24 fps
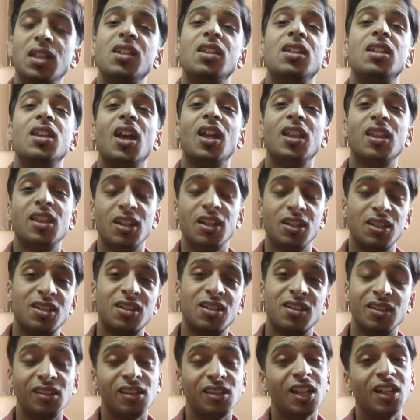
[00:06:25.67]
Yeah,
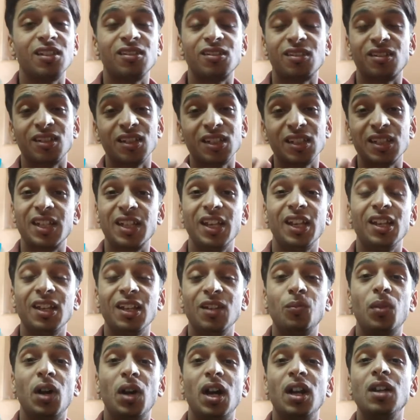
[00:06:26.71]
that's the
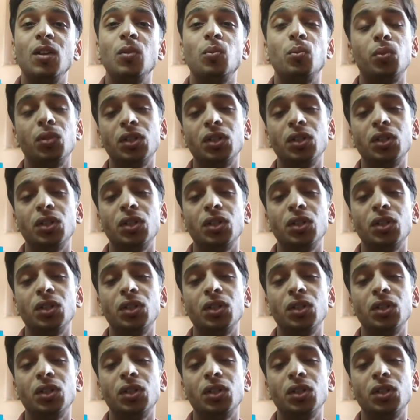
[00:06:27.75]
scary part,